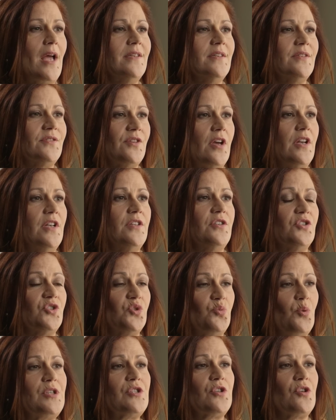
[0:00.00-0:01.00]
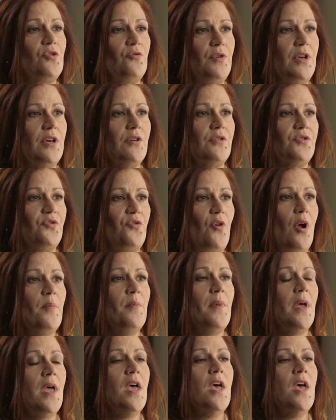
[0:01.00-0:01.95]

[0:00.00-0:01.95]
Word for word: I decided to switch careers from